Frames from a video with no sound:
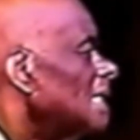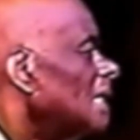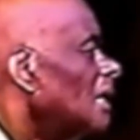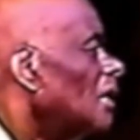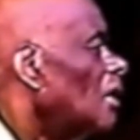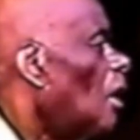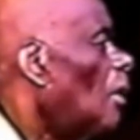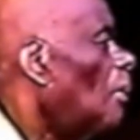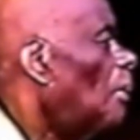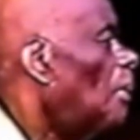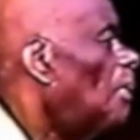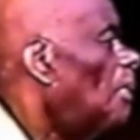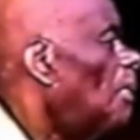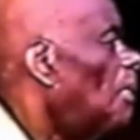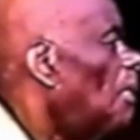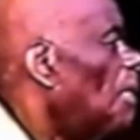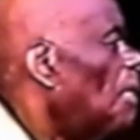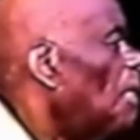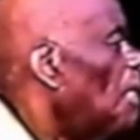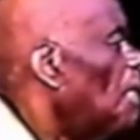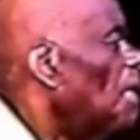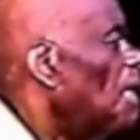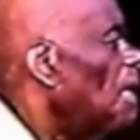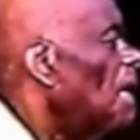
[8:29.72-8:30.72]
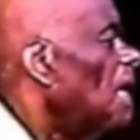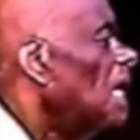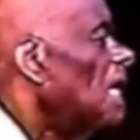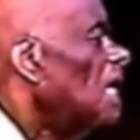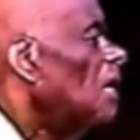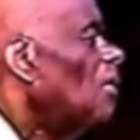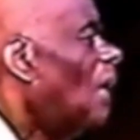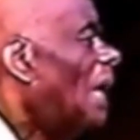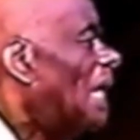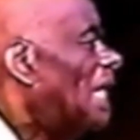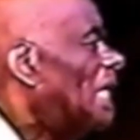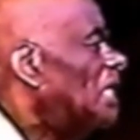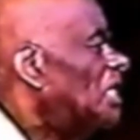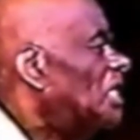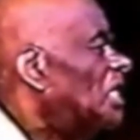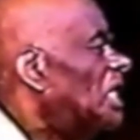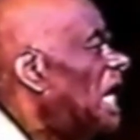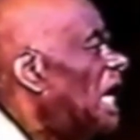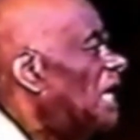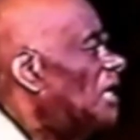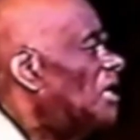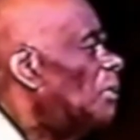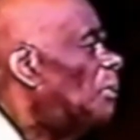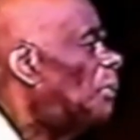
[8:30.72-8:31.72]
Why did they see
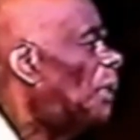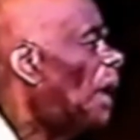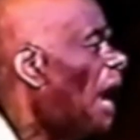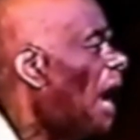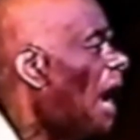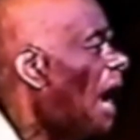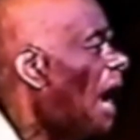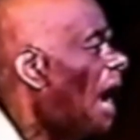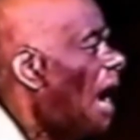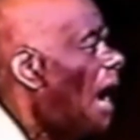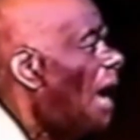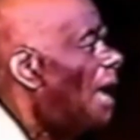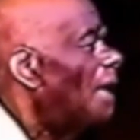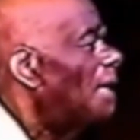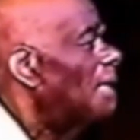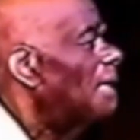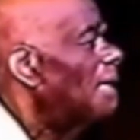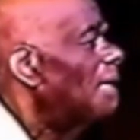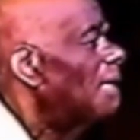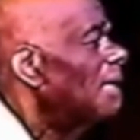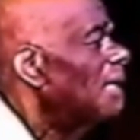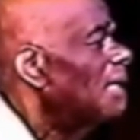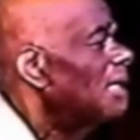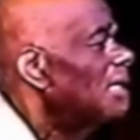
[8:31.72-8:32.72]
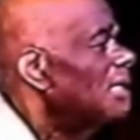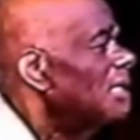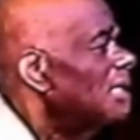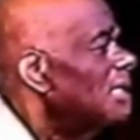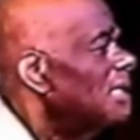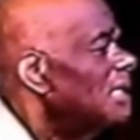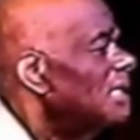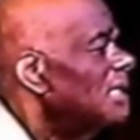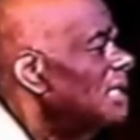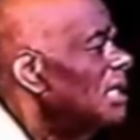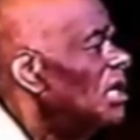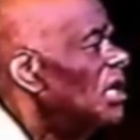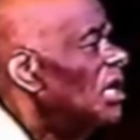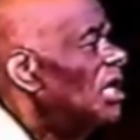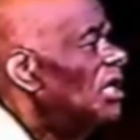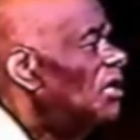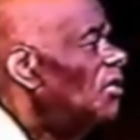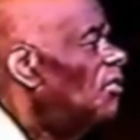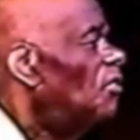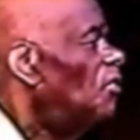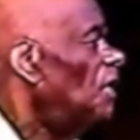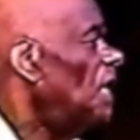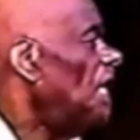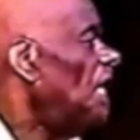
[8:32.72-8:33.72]
at the park? If
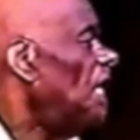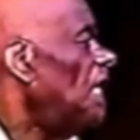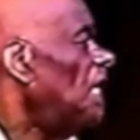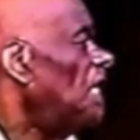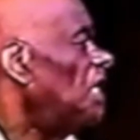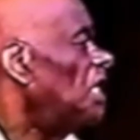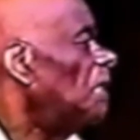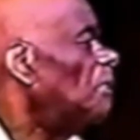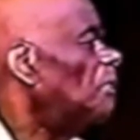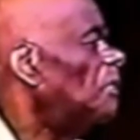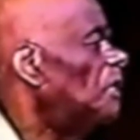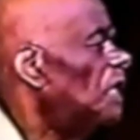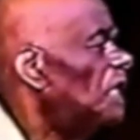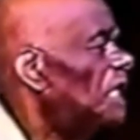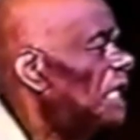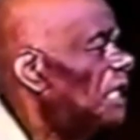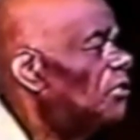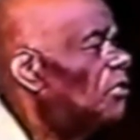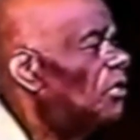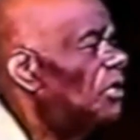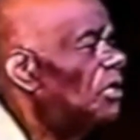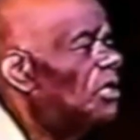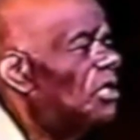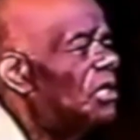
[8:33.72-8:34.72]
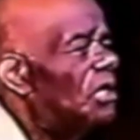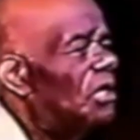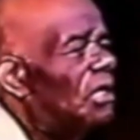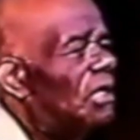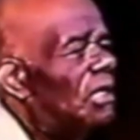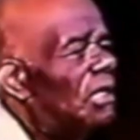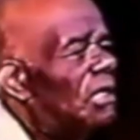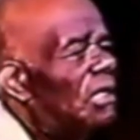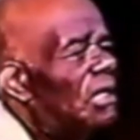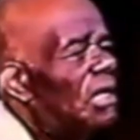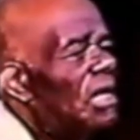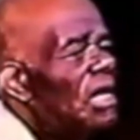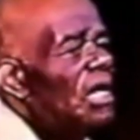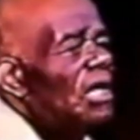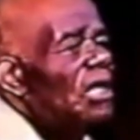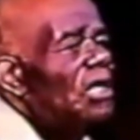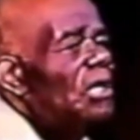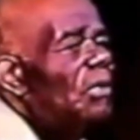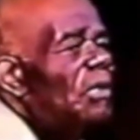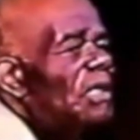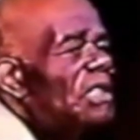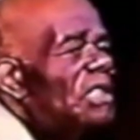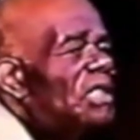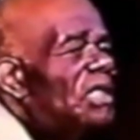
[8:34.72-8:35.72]
you read Egyptian literature, you
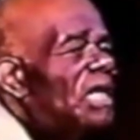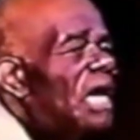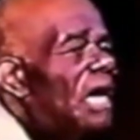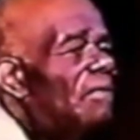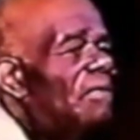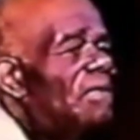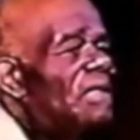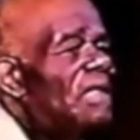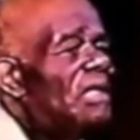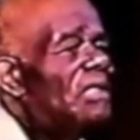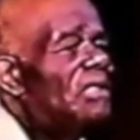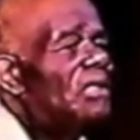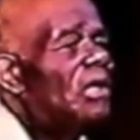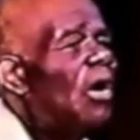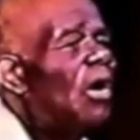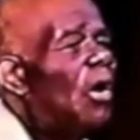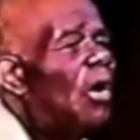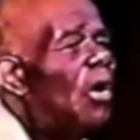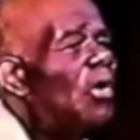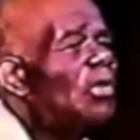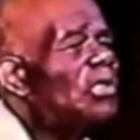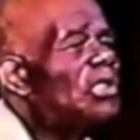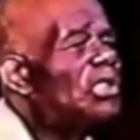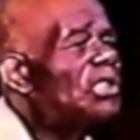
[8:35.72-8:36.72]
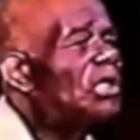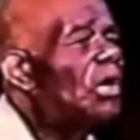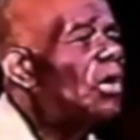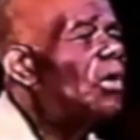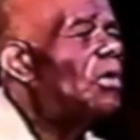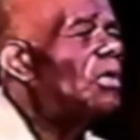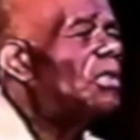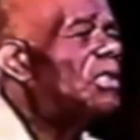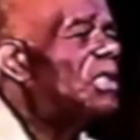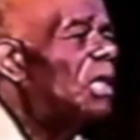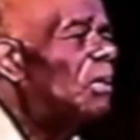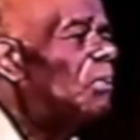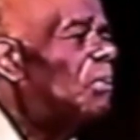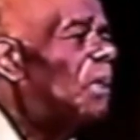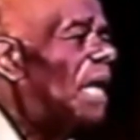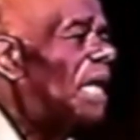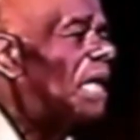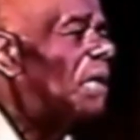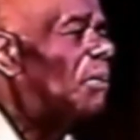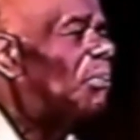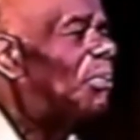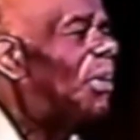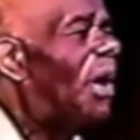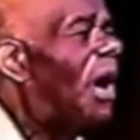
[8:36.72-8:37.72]
will discover that the whole story of
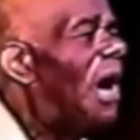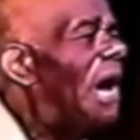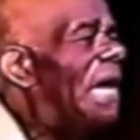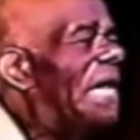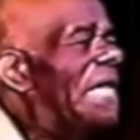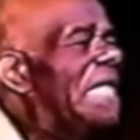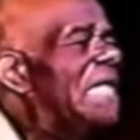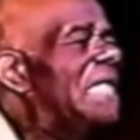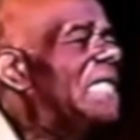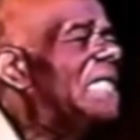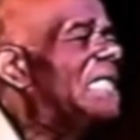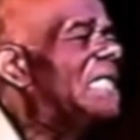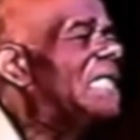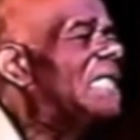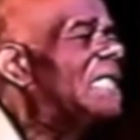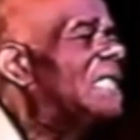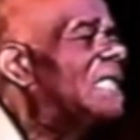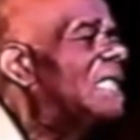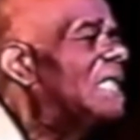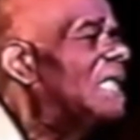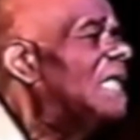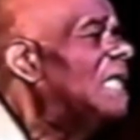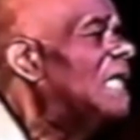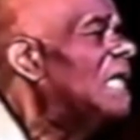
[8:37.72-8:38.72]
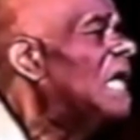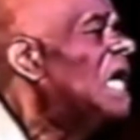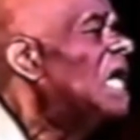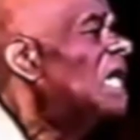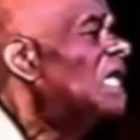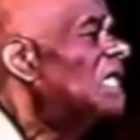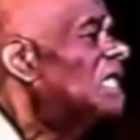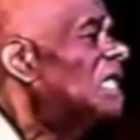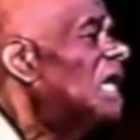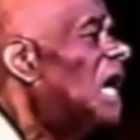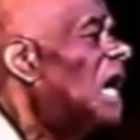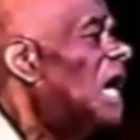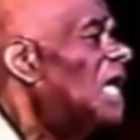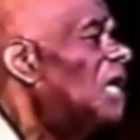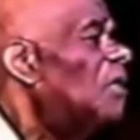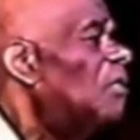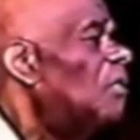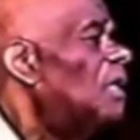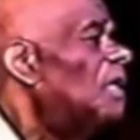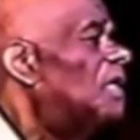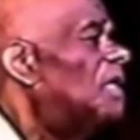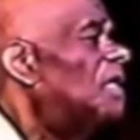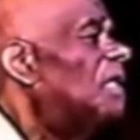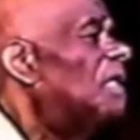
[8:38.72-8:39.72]
somebody parting the sea started
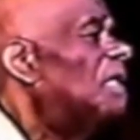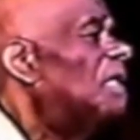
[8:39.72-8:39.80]
with